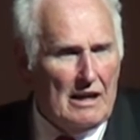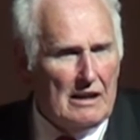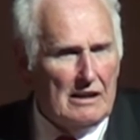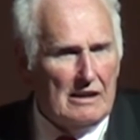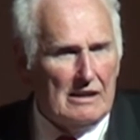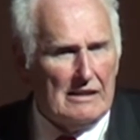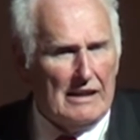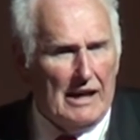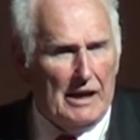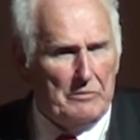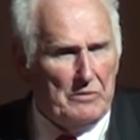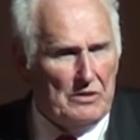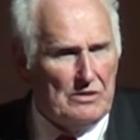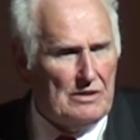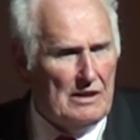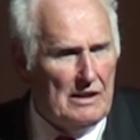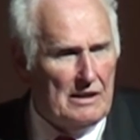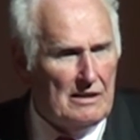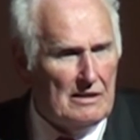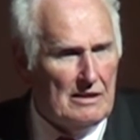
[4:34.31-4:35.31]
in climate
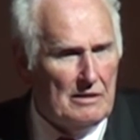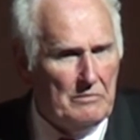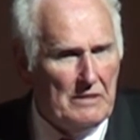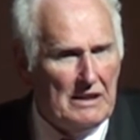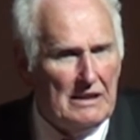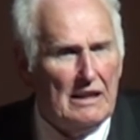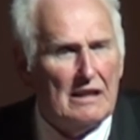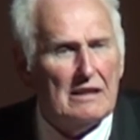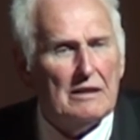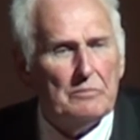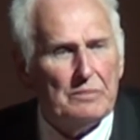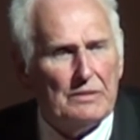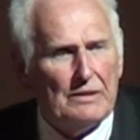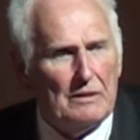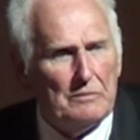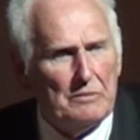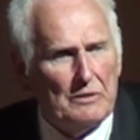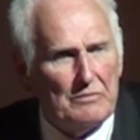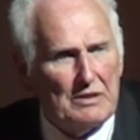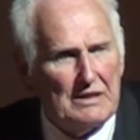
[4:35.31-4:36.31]
change and many other
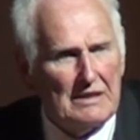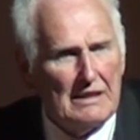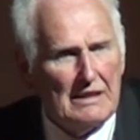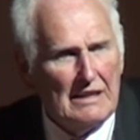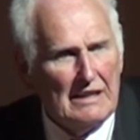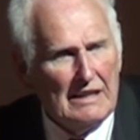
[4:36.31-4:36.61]
problems.